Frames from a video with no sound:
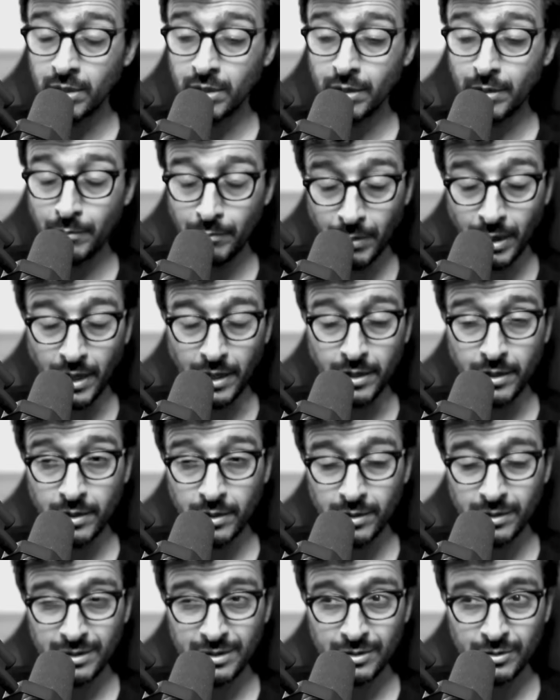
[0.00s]
but
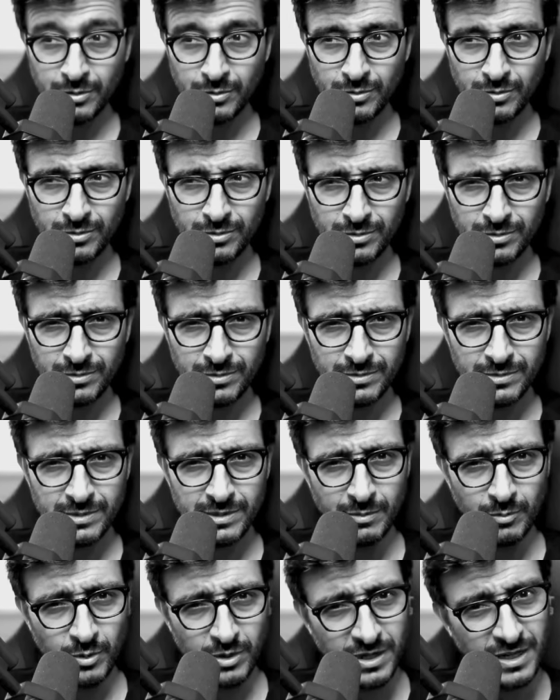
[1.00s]

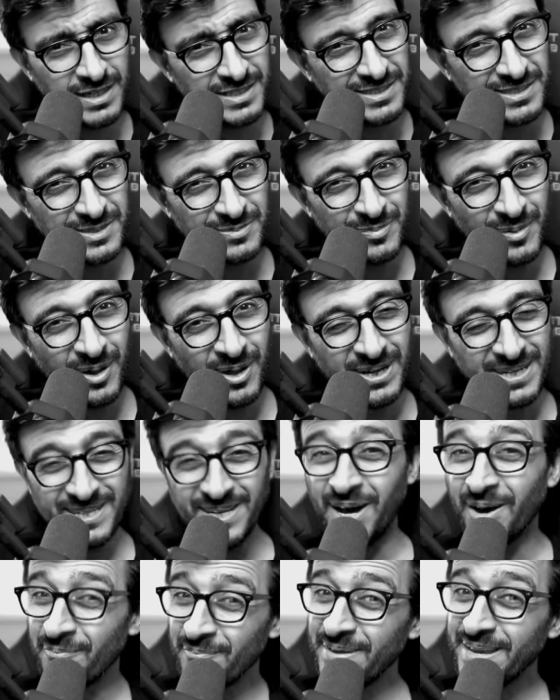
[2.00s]
someone else's block, not
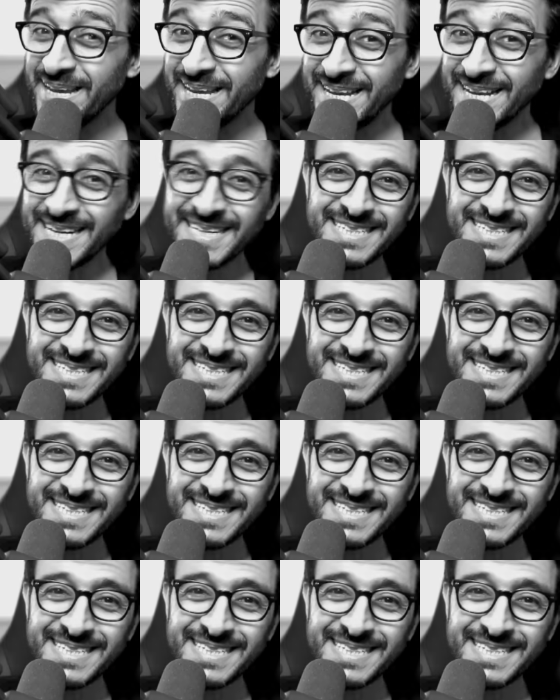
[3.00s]
me.